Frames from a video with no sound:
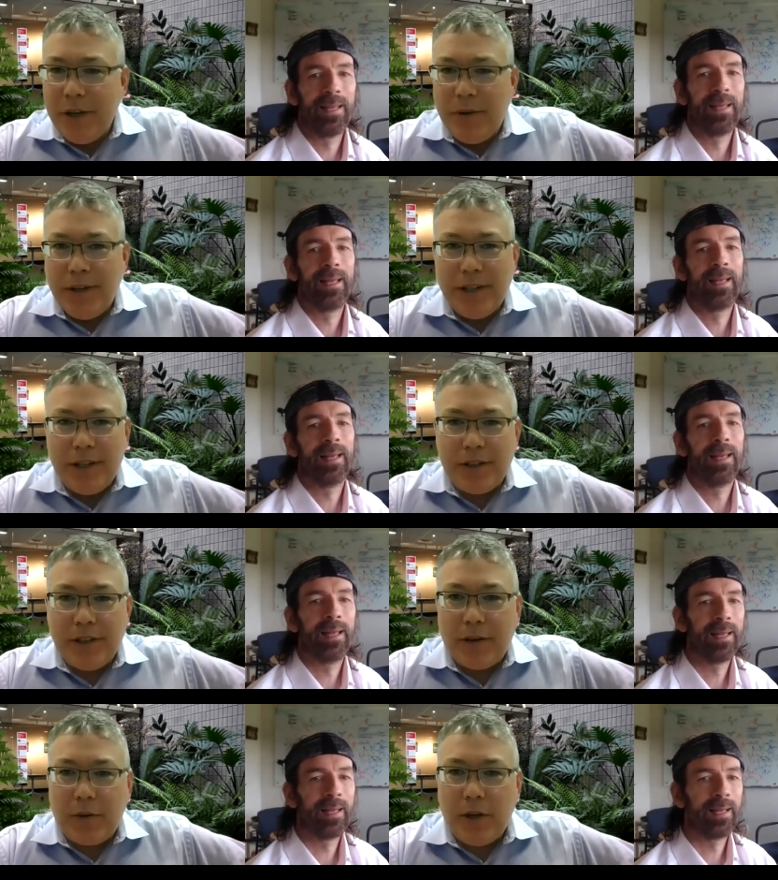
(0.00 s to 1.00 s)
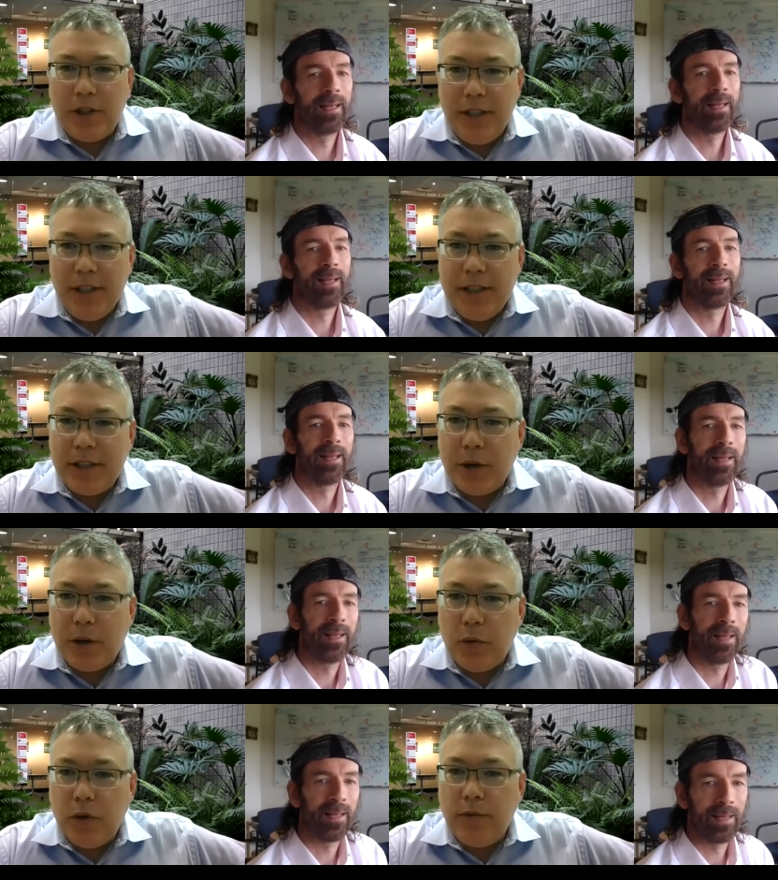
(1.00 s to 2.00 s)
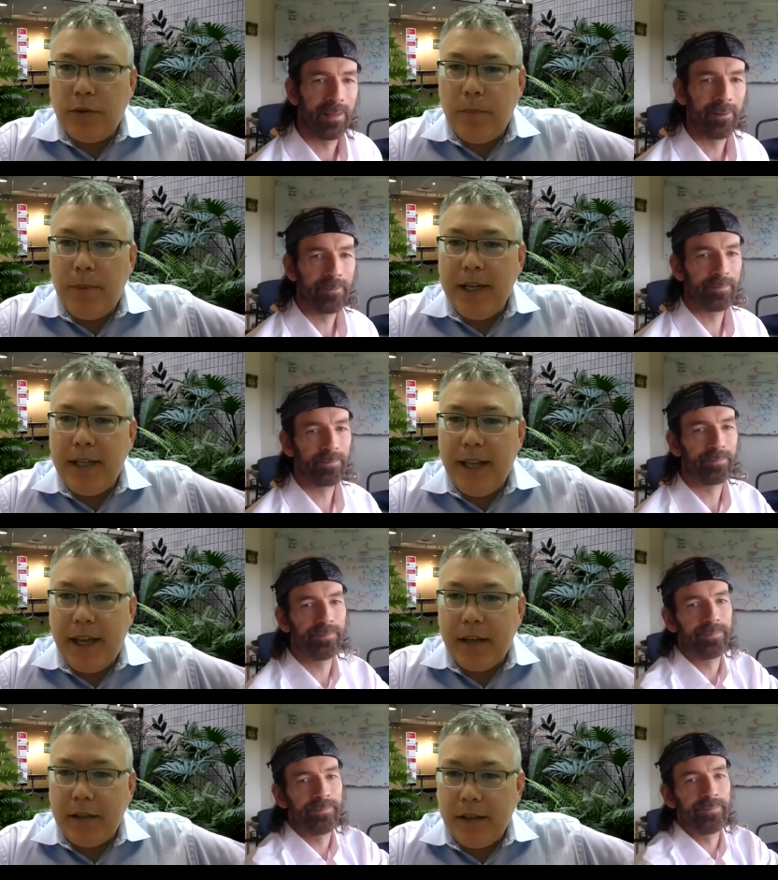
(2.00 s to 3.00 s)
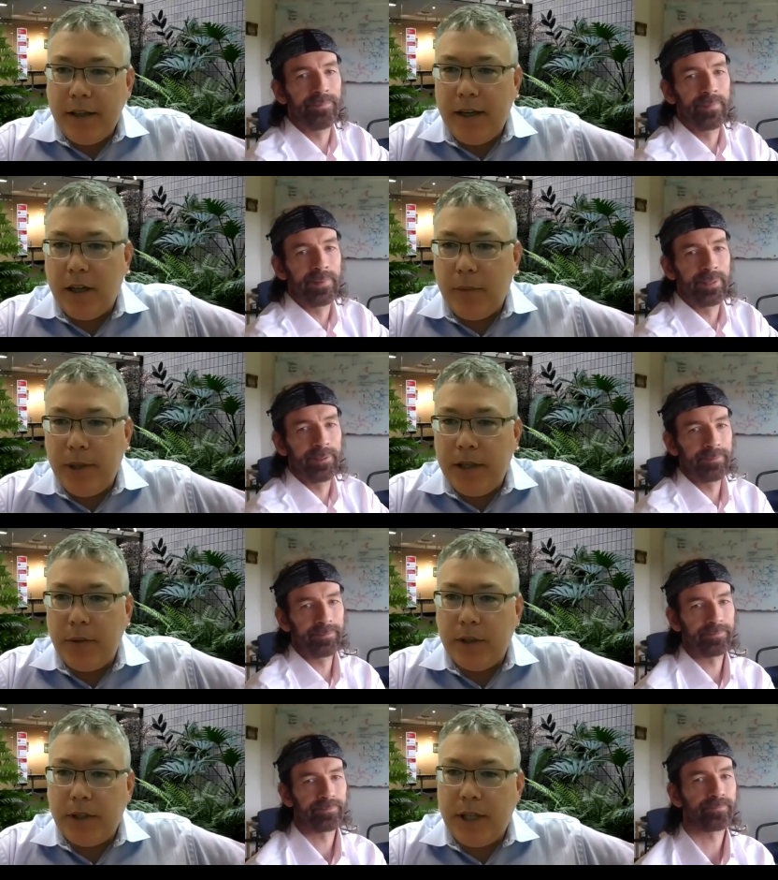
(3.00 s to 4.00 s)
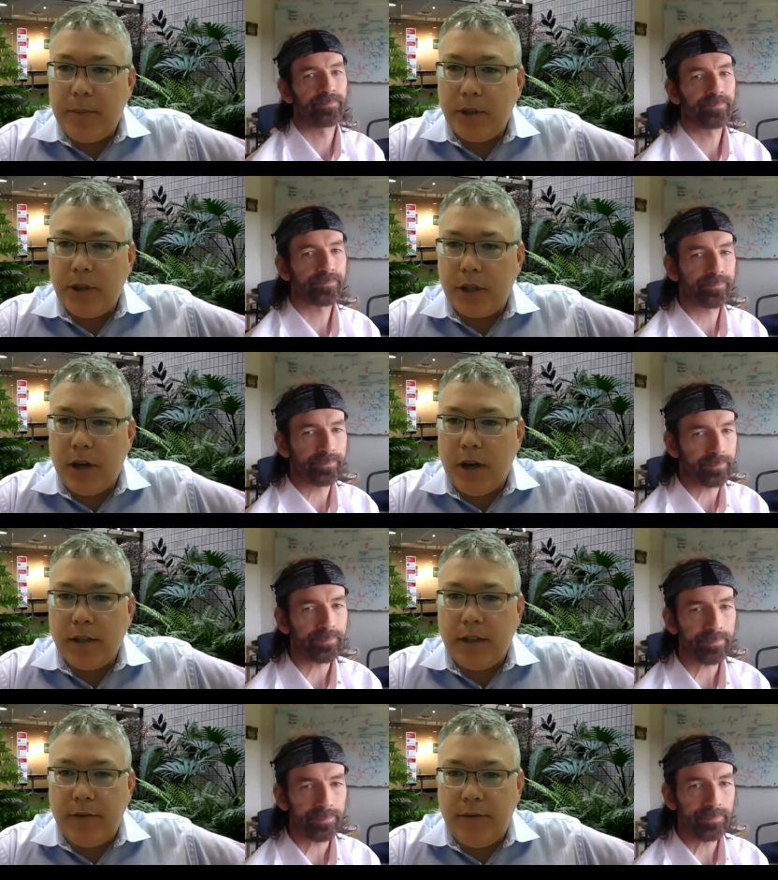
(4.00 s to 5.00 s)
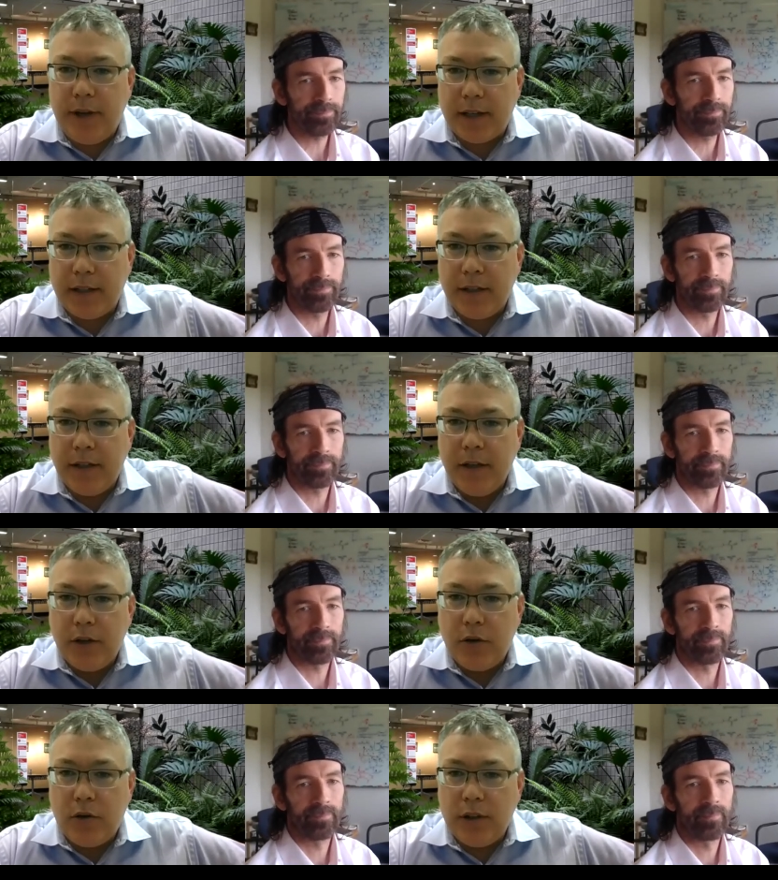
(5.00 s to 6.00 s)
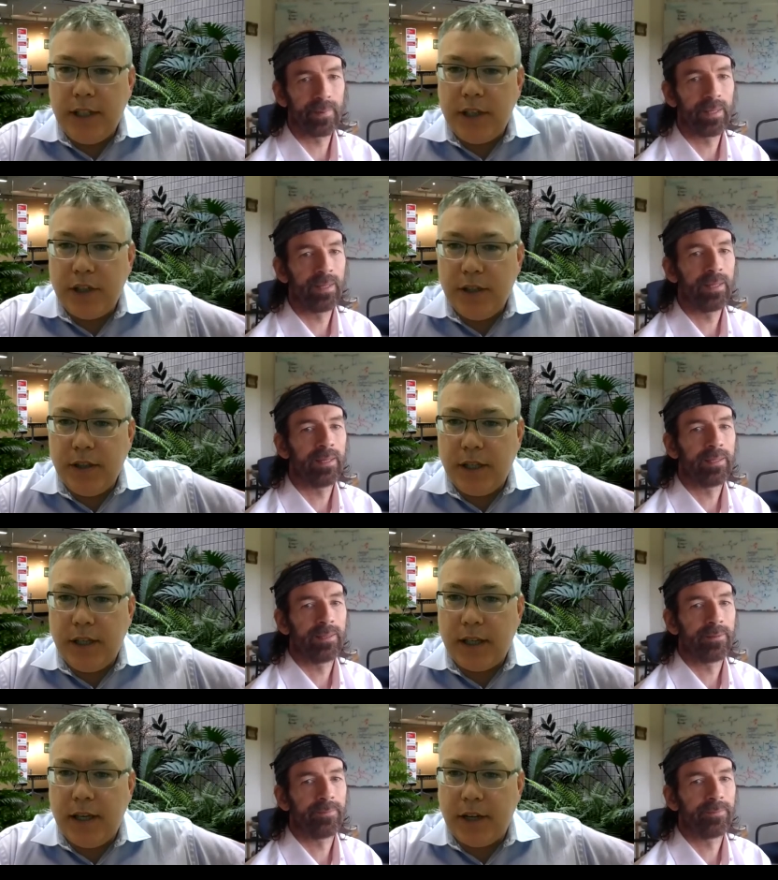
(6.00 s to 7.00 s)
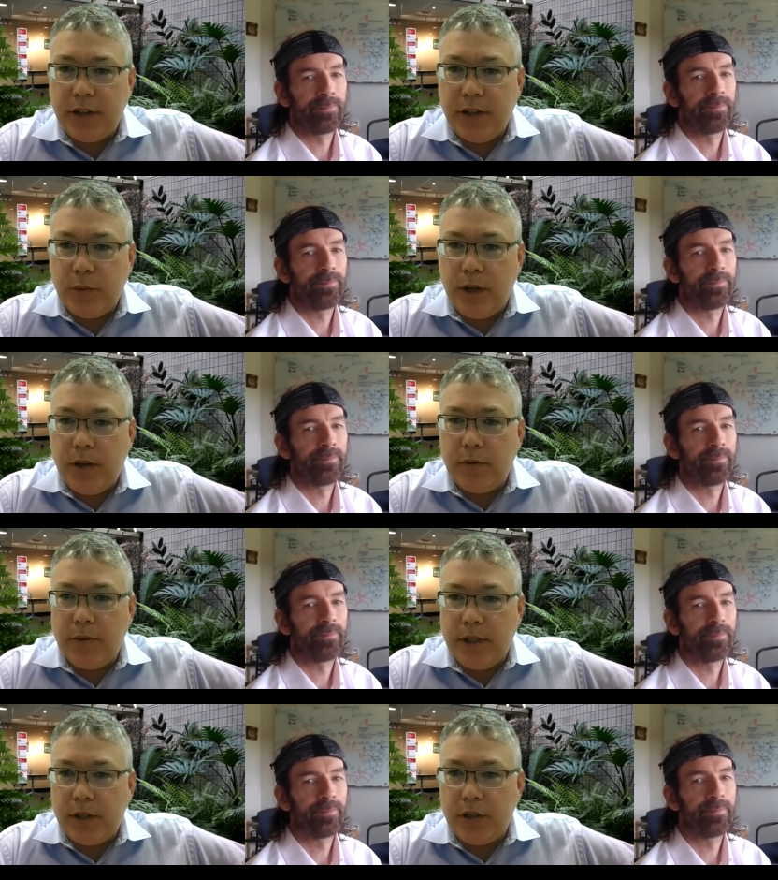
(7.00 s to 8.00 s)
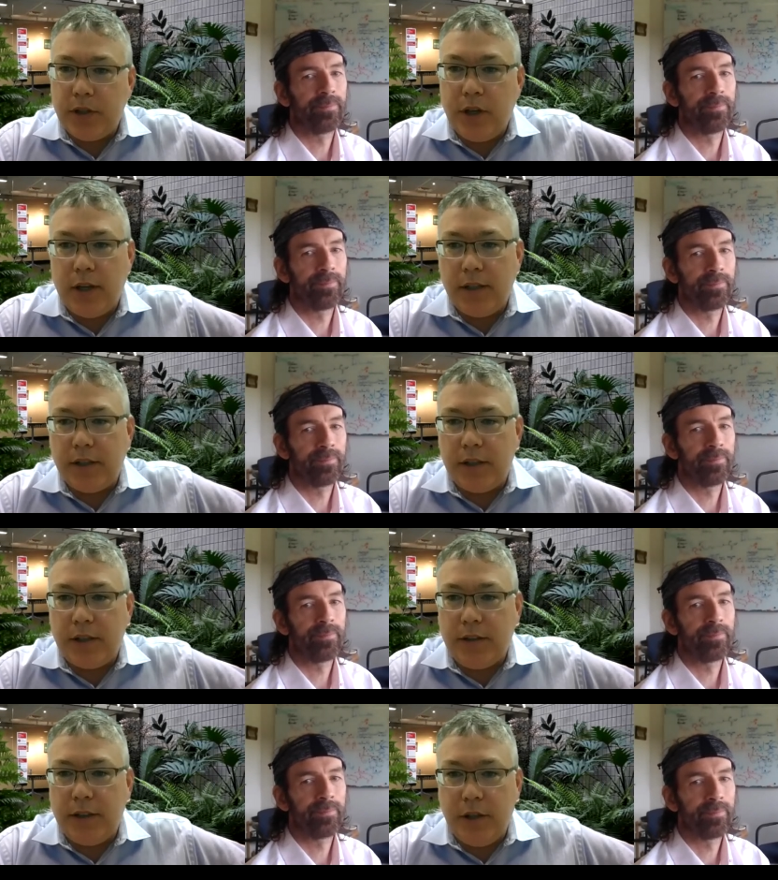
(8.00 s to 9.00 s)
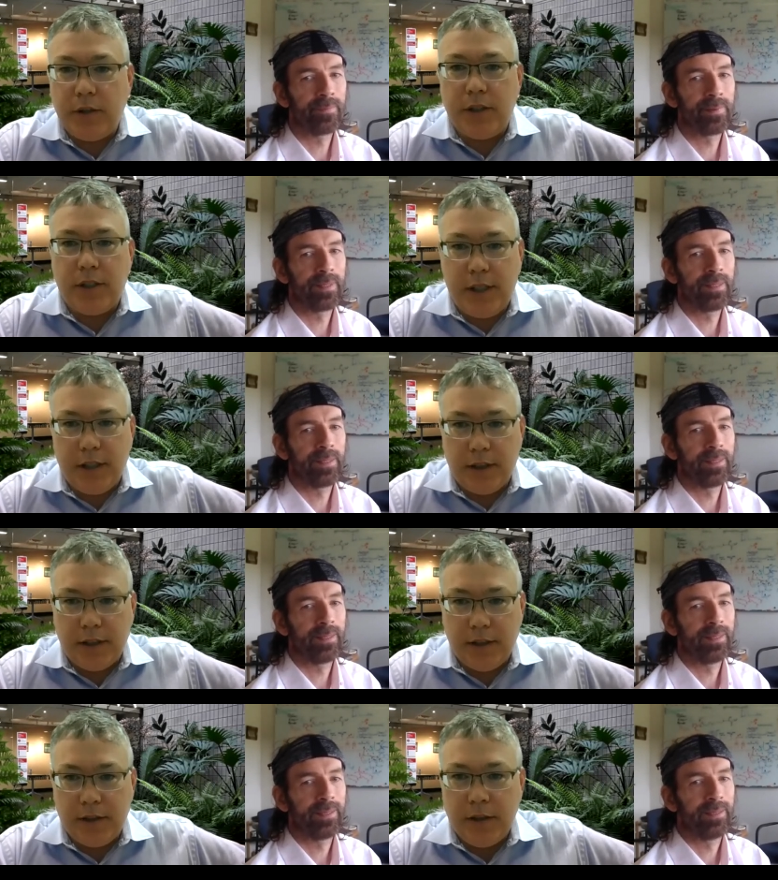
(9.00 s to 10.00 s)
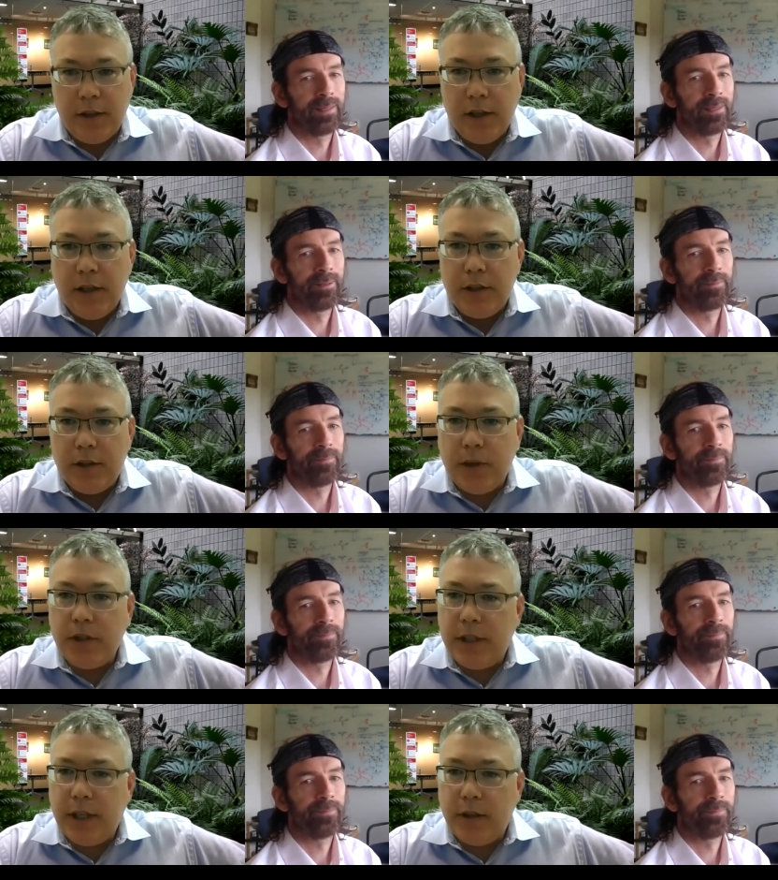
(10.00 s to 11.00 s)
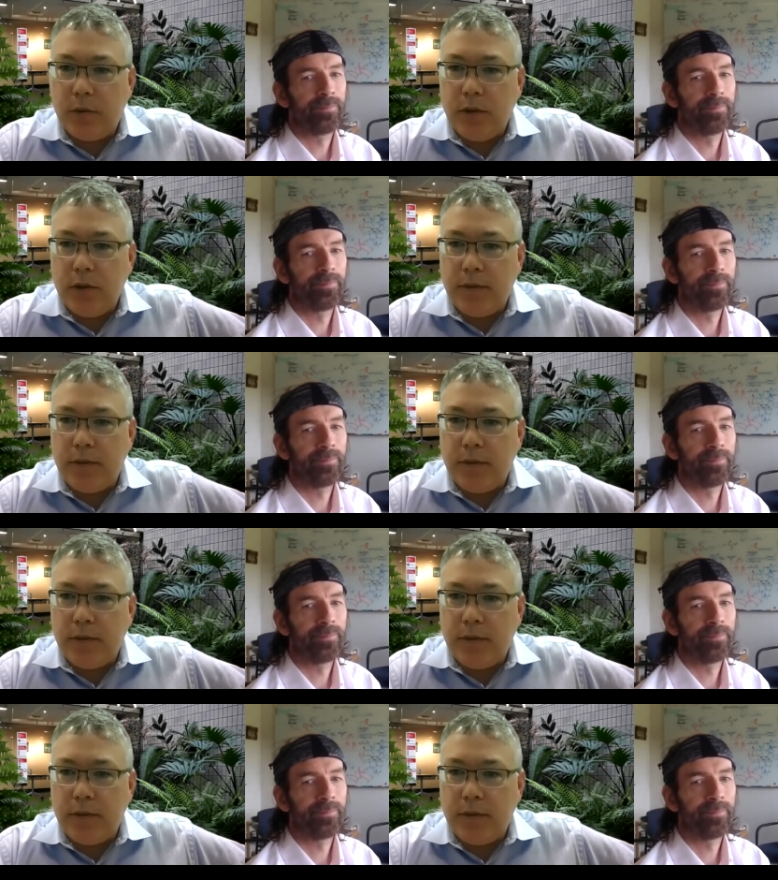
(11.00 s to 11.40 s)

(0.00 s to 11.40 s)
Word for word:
Speaker 1: Here's another question. Is there a role for big data in helping to establish the cause and effect, correlations and connections with other research, not necessarily using C. elegans, to understand the roles